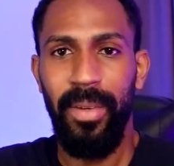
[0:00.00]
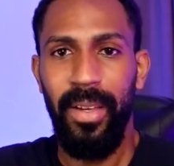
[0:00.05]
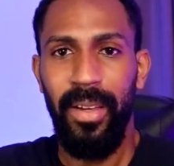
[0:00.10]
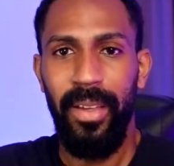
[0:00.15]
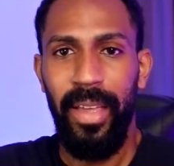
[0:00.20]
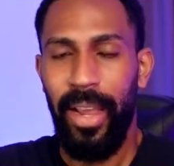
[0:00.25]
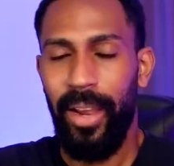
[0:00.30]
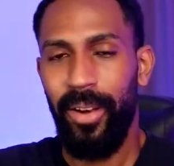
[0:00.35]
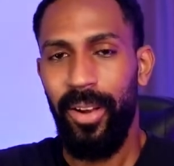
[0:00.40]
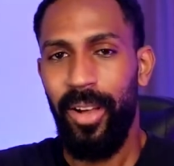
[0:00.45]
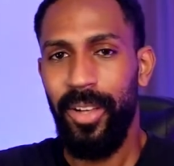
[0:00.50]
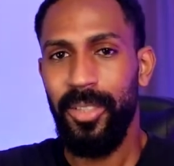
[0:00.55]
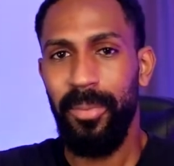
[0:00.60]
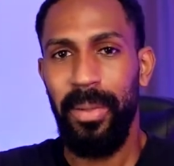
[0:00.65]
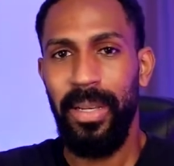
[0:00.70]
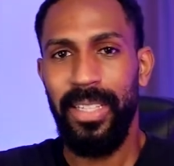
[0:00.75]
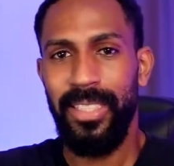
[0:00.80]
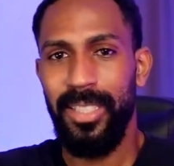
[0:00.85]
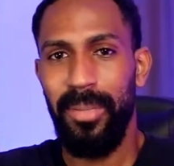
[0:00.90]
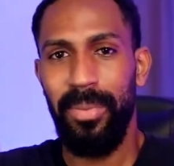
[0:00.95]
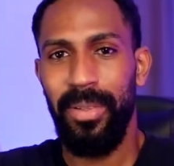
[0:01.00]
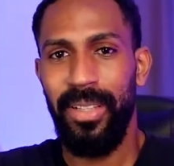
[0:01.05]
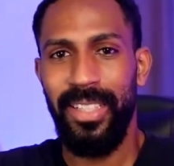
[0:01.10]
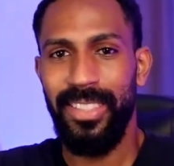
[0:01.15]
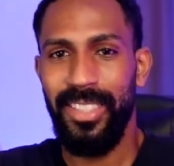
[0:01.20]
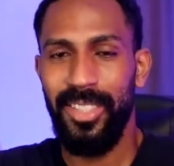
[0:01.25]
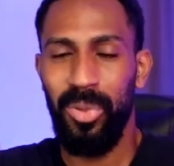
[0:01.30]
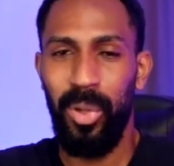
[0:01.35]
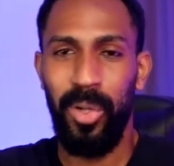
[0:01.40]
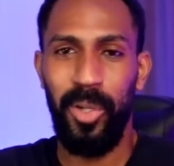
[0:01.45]
It could also be as simple as a
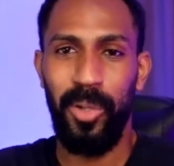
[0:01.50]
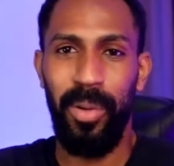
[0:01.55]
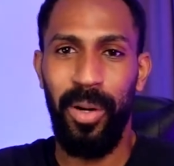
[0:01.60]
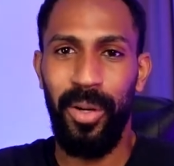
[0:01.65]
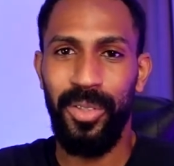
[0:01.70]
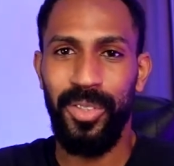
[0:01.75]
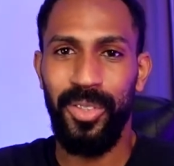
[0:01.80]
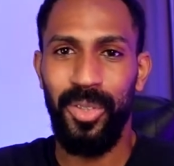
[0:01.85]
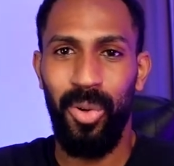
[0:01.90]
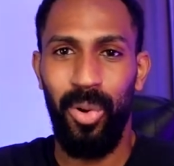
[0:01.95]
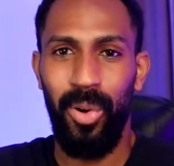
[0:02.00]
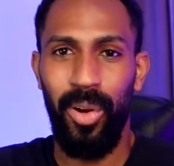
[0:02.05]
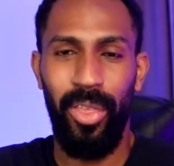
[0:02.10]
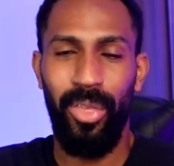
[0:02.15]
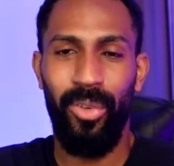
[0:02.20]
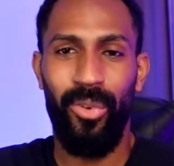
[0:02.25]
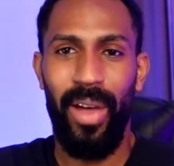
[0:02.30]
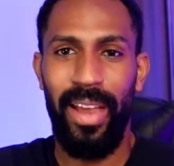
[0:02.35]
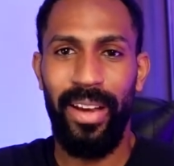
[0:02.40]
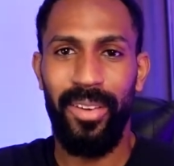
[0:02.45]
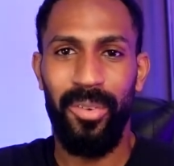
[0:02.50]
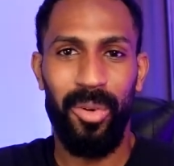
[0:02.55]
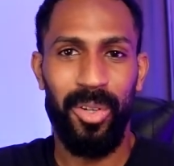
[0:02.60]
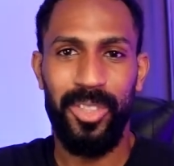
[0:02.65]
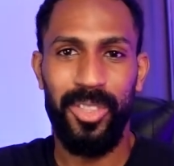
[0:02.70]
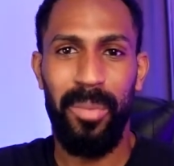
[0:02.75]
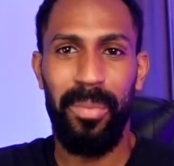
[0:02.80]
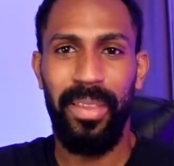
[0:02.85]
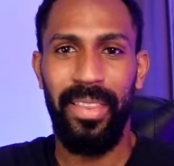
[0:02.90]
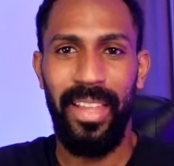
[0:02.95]
Twitter post or a thread or
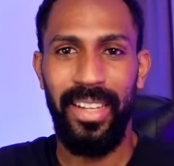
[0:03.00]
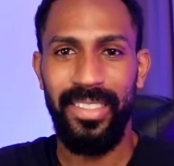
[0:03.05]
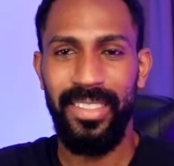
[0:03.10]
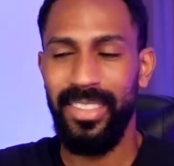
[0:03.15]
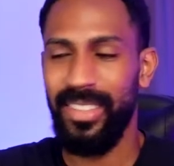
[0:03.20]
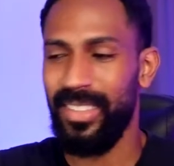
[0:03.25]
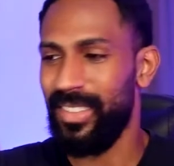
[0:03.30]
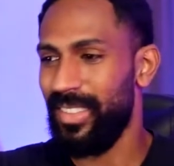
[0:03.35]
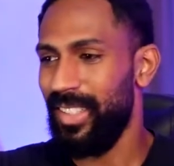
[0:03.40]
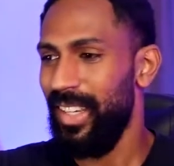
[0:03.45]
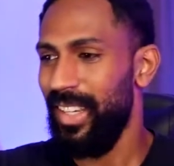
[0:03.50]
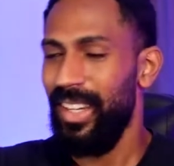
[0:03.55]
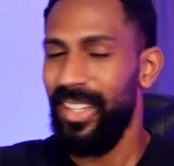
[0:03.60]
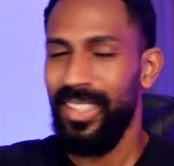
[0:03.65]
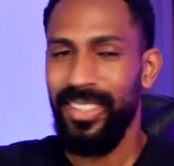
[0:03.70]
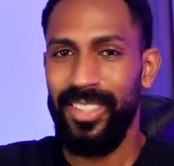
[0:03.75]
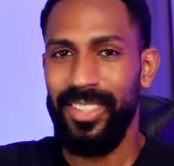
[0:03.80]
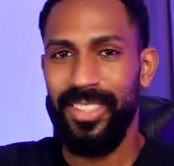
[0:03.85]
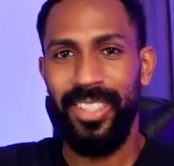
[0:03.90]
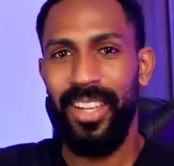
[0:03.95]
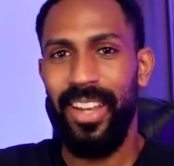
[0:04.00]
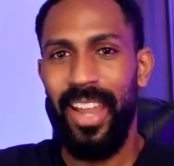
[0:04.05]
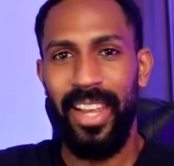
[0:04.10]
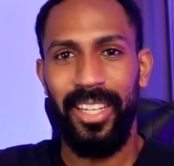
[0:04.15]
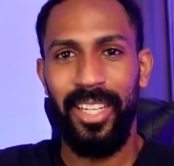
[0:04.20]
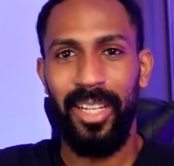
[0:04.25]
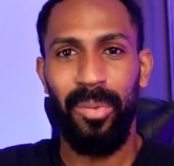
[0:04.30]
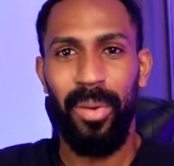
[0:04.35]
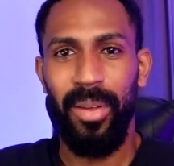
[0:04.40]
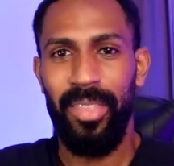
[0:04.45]
something that is just
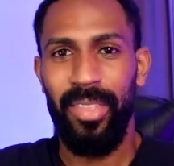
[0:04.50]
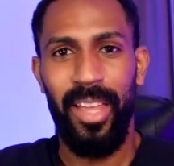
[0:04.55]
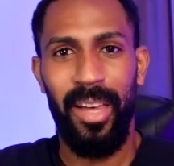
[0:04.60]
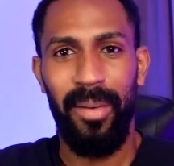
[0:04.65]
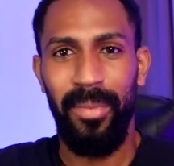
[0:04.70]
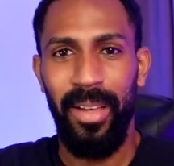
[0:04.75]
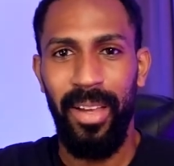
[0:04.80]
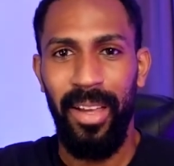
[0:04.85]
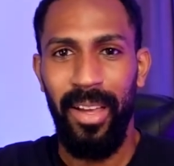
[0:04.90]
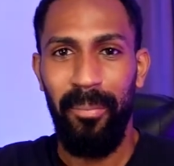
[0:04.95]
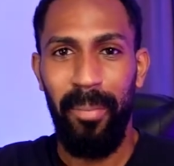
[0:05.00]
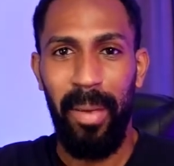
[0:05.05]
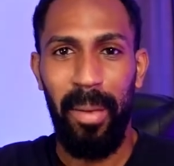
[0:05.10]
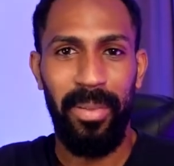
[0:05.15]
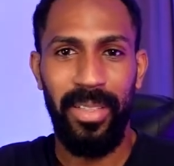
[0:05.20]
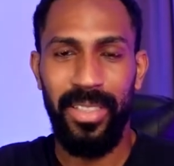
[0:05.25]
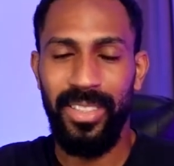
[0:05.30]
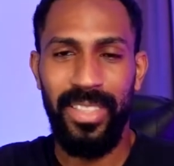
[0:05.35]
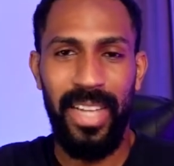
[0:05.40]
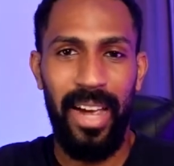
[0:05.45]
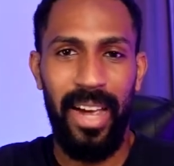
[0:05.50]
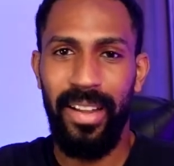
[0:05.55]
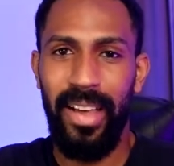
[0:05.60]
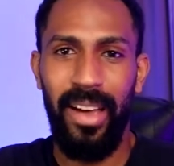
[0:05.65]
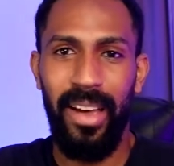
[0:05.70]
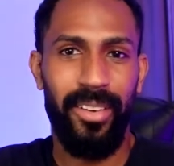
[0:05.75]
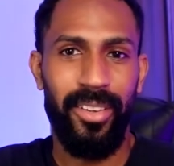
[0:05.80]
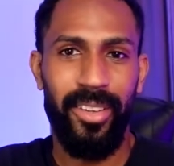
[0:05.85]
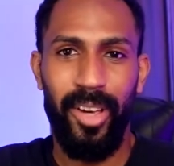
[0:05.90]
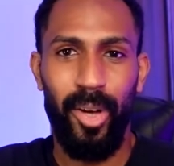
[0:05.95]
connecting with them. Maybe it's a shout out,
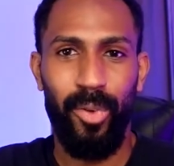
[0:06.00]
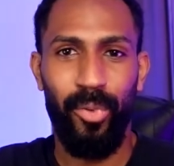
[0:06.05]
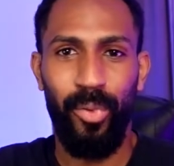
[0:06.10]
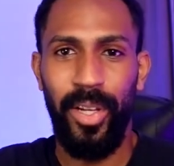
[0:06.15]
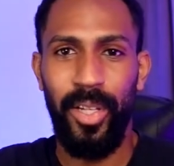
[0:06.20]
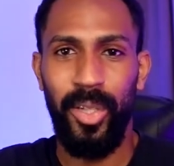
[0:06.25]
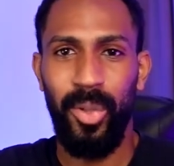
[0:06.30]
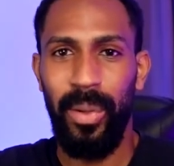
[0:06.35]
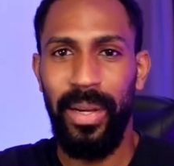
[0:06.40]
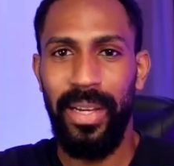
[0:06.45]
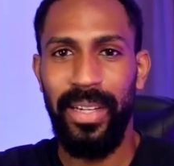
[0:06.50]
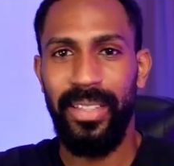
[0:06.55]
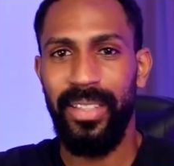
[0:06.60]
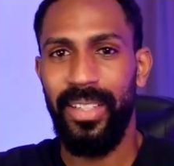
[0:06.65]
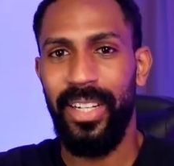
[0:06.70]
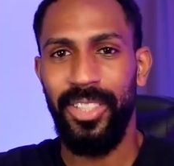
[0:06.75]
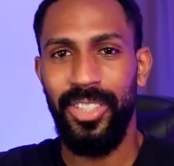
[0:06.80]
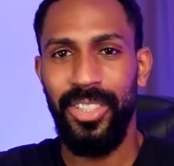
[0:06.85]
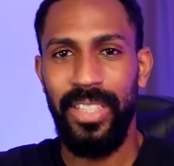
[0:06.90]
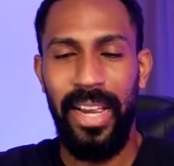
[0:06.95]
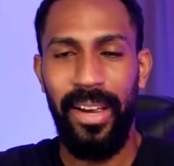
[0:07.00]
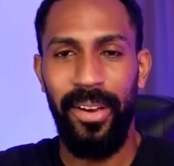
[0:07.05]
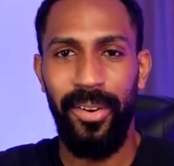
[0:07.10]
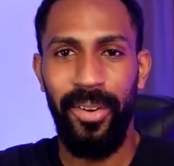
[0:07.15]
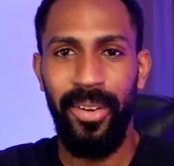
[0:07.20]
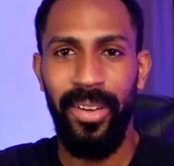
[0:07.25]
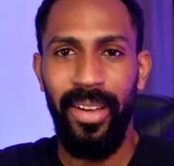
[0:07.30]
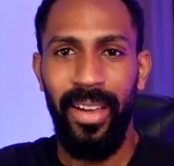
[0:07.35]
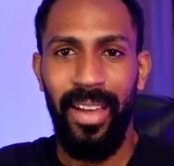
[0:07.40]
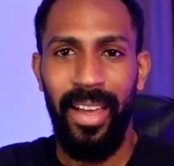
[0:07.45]
a retweet, a share,
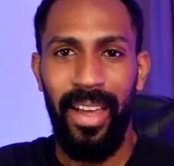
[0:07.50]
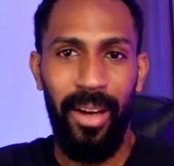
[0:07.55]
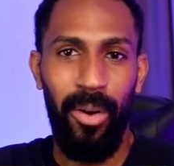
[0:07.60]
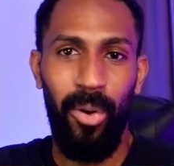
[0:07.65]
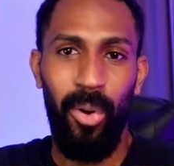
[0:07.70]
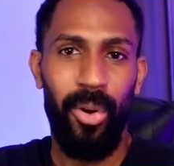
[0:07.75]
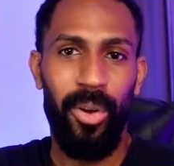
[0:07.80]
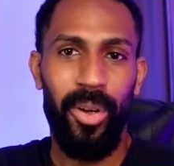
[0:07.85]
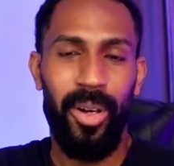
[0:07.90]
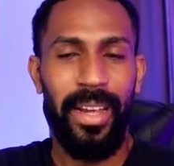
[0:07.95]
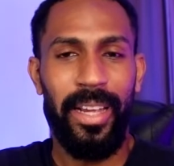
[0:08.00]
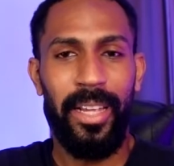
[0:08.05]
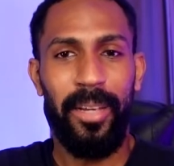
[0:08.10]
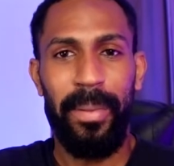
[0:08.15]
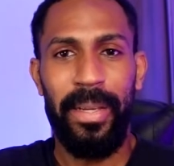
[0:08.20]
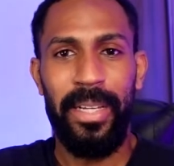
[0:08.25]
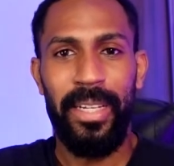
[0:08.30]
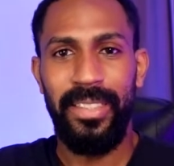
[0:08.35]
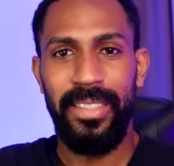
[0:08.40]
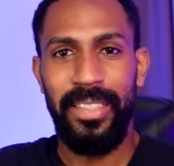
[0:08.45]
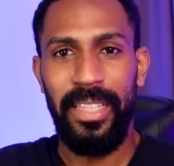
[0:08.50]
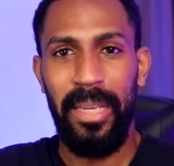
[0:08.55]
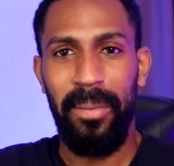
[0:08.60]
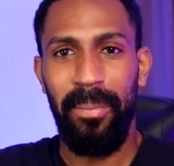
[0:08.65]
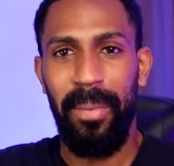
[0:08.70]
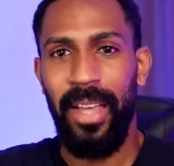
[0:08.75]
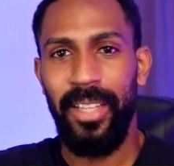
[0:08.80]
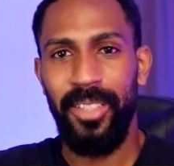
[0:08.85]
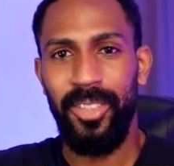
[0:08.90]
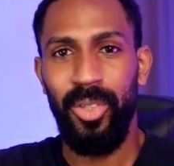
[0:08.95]
or it can be as deep
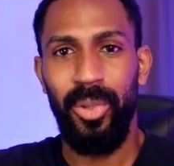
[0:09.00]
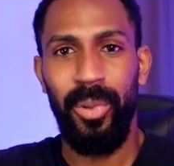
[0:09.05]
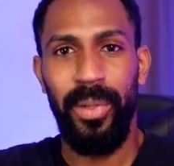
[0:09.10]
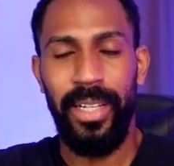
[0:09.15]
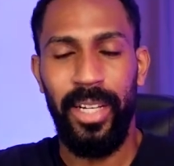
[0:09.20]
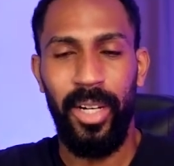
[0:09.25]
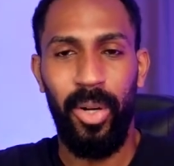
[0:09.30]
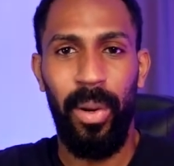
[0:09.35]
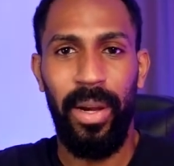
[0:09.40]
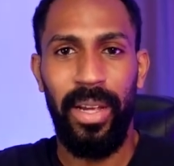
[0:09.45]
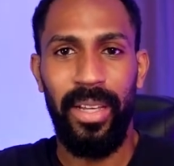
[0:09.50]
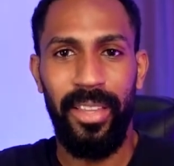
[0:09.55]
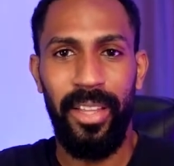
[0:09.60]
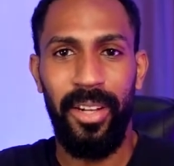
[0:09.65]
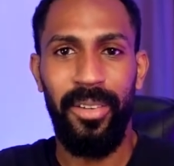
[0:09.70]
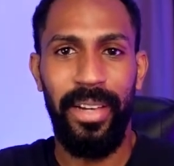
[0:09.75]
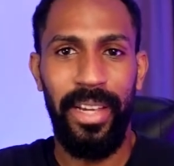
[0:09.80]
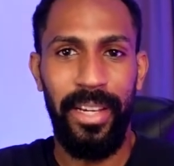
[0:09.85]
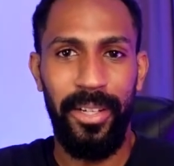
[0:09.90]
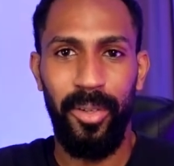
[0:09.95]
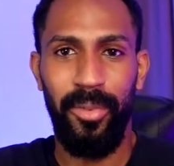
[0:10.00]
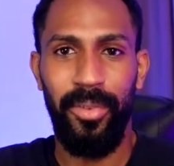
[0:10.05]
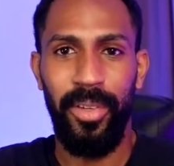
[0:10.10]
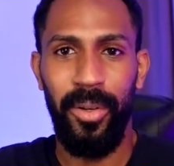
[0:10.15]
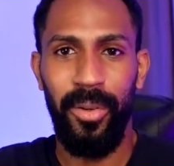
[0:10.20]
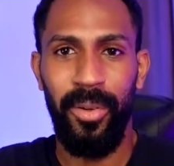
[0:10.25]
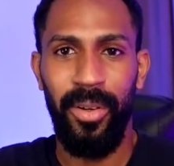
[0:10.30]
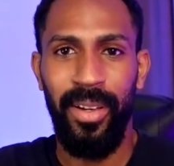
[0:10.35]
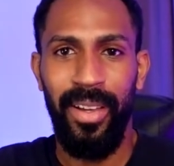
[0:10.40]
as doing a quick little interview.